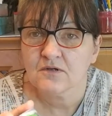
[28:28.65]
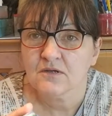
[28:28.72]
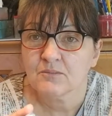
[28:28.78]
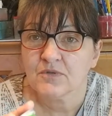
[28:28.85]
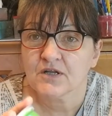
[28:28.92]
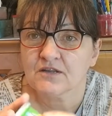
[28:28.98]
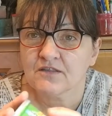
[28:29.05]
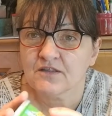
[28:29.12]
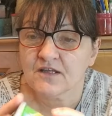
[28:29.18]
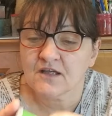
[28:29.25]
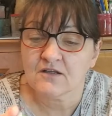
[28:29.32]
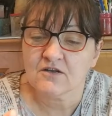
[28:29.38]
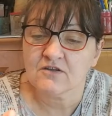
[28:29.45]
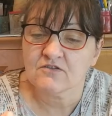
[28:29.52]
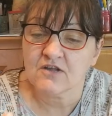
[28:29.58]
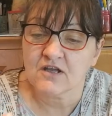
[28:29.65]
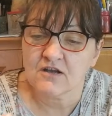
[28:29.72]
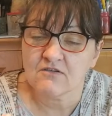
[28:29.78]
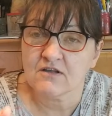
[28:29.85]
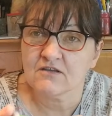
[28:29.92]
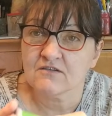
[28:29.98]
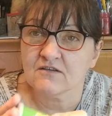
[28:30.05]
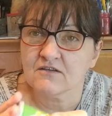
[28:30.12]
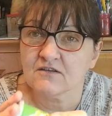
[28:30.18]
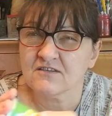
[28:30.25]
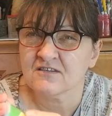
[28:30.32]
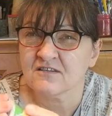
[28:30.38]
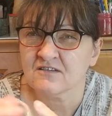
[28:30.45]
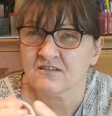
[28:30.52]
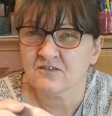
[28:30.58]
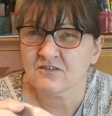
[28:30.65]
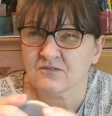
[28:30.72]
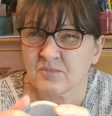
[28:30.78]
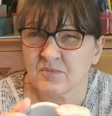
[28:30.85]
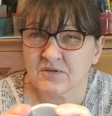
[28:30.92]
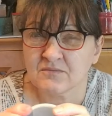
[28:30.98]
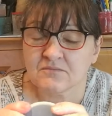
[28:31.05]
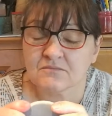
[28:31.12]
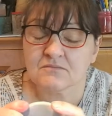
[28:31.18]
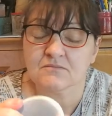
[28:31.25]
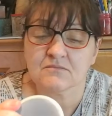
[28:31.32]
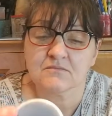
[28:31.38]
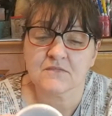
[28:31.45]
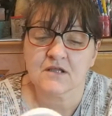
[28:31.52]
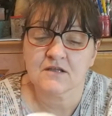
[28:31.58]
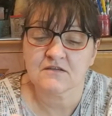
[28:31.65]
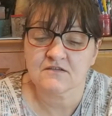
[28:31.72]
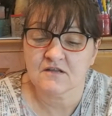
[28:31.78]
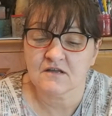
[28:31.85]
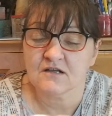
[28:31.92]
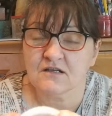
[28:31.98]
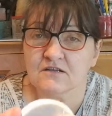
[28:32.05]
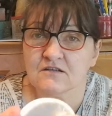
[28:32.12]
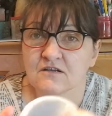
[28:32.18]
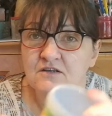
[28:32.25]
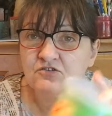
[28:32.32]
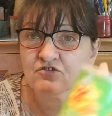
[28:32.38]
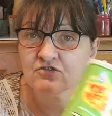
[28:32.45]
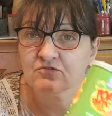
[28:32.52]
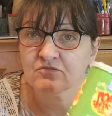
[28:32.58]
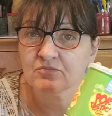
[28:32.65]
But I think I'm going to decorate it, because it does look a bit unsightly, doesn't it? Just